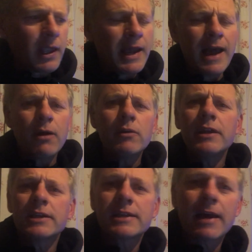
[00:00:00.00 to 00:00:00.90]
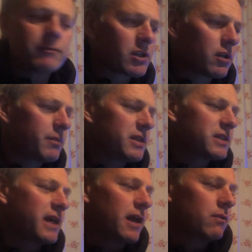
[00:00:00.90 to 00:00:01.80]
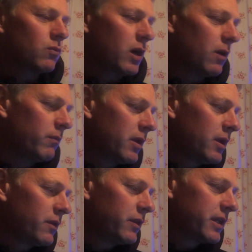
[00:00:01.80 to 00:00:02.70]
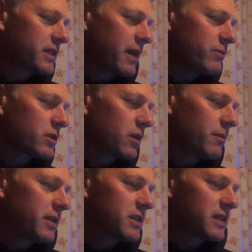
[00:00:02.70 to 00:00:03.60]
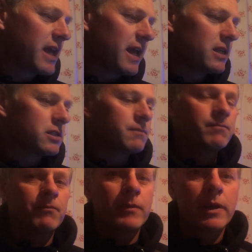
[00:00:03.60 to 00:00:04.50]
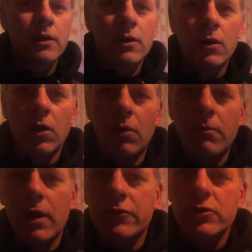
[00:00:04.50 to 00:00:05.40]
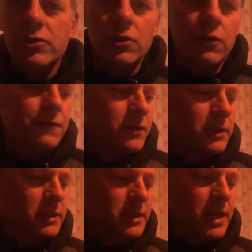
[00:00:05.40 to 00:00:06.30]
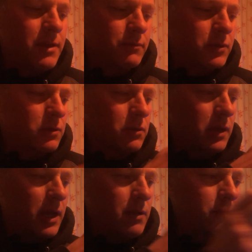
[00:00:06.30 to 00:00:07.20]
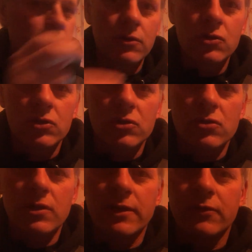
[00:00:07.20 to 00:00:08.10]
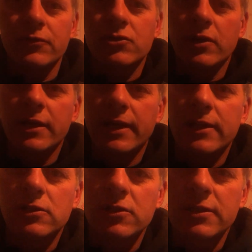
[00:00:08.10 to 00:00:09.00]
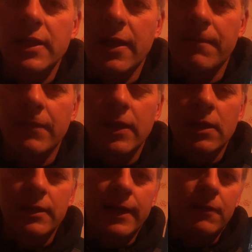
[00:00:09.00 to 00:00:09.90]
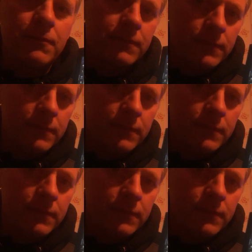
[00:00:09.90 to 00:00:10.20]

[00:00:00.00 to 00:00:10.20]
how are the exams going to be set? Well, the exams are going to be set on Microsoft Teams. Okay, just click on the screen again so you see it. Now,